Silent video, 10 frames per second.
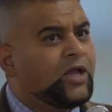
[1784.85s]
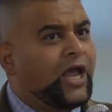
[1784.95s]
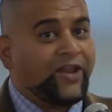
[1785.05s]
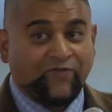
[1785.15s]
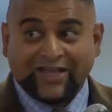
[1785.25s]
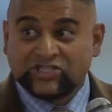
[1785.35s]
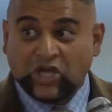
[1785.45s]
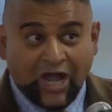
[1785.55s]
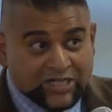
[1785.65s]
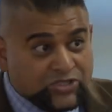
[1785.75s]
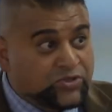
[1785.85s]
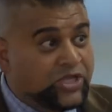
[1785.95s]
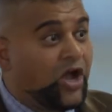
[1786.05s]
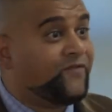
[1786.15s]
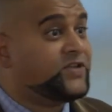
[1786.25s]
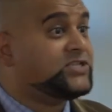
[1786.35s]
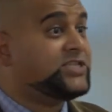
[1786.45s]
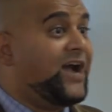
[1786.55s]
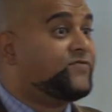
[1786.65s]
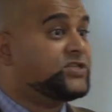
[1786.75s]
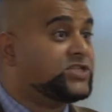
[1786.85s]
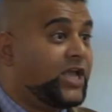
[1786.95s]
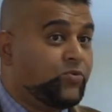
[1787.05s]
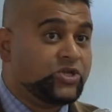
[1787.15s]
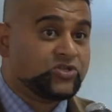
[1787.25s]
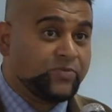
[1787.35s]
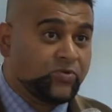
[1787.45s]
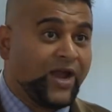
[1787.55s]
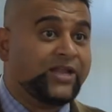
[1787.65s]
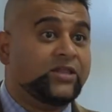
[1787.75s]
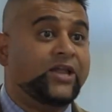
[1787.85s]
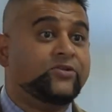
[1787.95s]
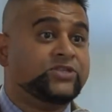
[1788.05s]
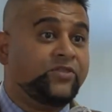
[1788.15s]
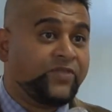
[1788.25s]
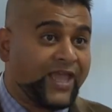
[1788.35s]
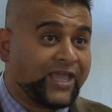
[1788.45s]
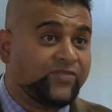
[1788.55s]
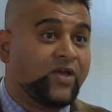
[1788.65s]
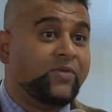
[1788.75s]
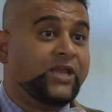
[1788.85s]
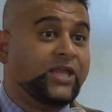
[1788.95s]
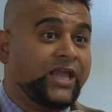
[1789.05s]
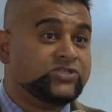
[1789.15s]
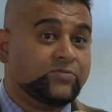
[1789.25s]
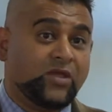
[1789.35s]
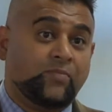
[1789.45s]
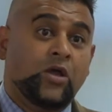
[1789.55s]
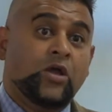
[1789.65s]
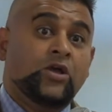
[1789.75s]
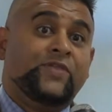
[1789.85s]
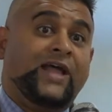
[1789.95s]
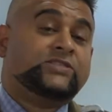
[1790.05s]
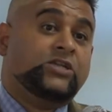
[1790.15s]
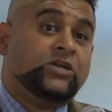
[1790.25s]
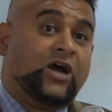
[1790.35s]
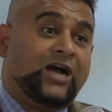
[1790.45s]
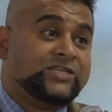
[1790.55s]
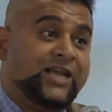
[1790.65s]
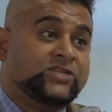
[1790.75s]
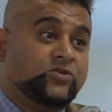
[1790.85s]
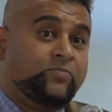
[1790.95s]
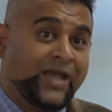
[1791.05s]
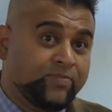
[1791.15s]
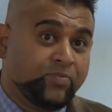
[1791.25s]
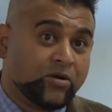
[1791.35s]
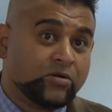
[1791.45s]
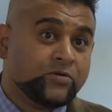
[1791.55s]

And if I talk to the office staff to say we should be writing letters and thanking them and engaging them, that's going to cost extra paper.